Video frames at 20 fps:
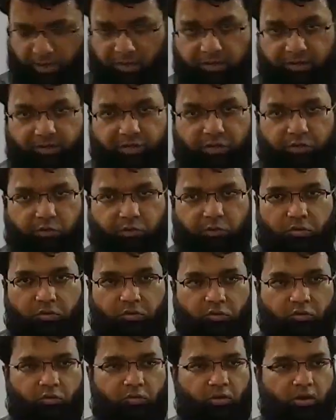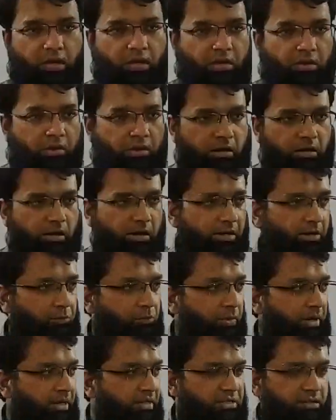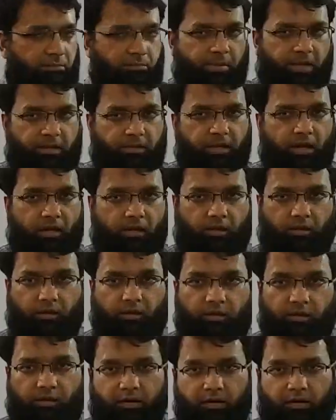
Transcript: English to Urdu, it means Maidan,